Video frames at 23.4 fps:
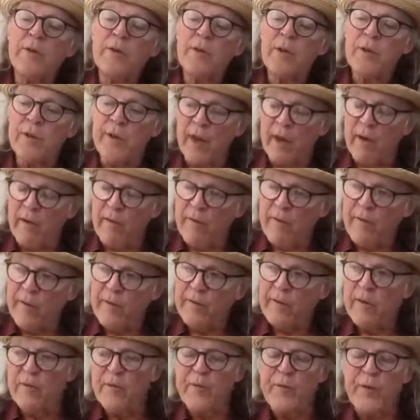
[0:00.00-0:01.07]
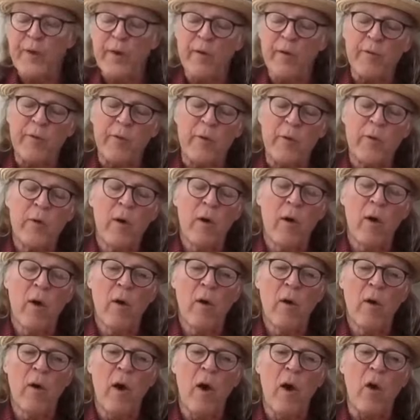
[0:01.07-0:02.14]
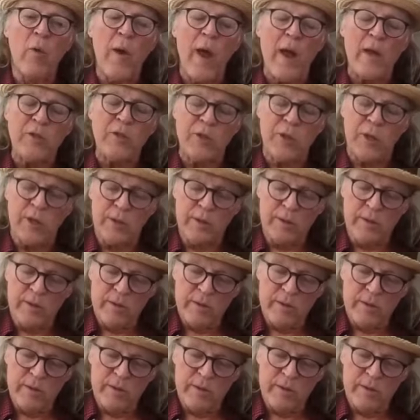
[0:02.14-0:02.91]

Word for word: to give the funeral oration.